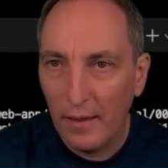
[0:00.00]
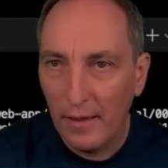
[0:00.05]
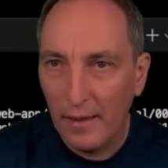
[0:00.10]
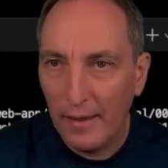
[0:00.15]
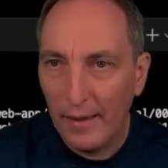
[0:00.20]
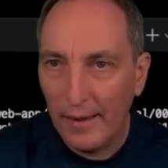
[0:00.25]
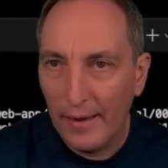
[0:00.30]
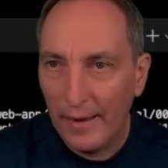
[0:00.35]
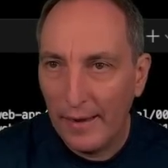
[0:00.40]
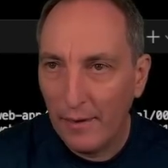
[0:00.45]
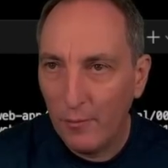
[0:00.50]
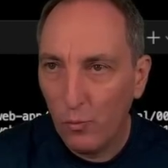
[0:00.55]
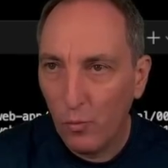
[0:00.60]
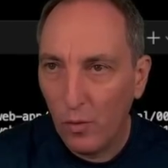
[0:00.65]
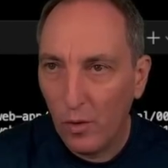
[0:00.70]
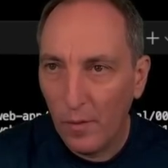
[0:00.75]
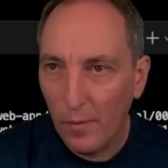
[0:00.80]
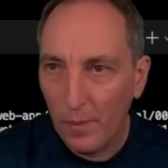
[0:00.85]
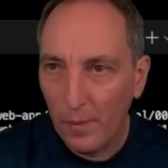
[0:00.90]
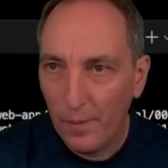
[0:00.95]
I
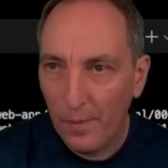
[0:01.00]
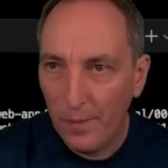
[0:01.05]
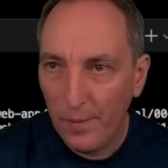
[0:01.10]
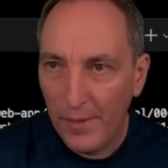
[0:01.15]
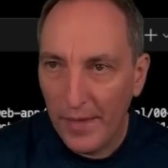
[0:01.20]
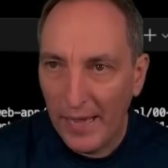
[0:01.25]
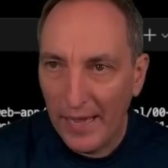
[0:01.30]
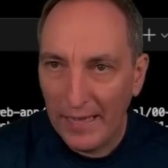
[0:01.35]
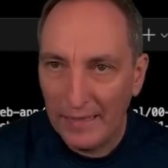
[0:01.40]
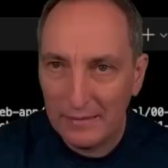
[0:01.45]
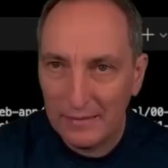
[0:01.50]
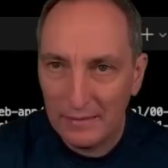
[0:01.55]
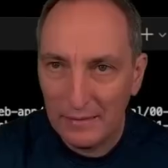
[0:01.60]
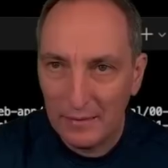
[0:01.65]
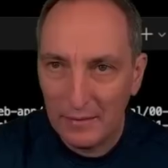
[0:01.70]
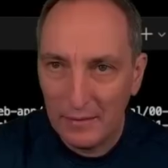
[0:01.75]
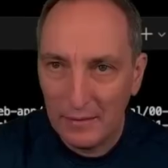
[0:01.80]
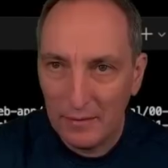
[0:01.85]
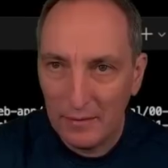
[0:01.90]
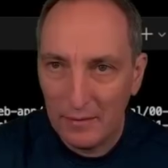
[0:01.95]
want that
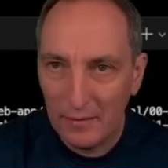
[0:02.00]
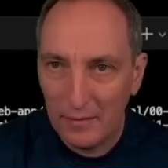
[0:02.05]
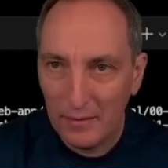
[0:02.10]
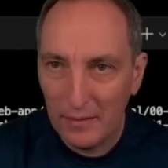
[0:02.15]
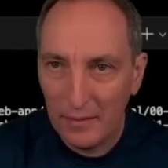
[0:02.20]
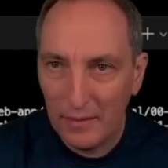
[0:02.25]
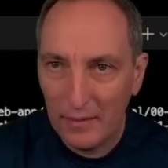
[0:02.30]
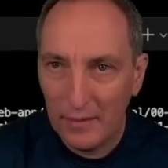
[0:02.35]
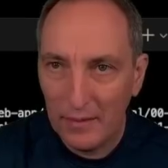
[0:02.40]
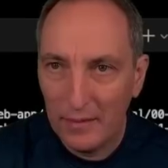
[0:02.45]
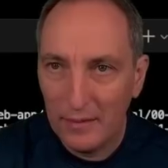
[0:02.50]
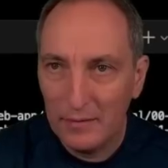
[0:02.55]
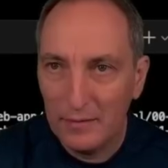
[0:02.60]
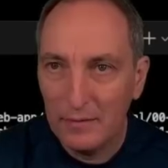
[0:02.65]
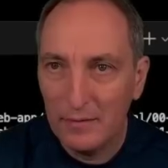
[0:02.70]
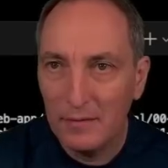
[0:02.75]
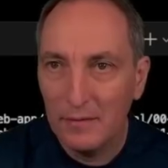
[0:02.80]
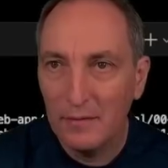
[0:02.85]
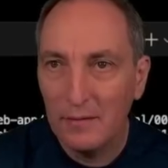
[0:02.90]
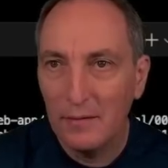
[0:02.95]
in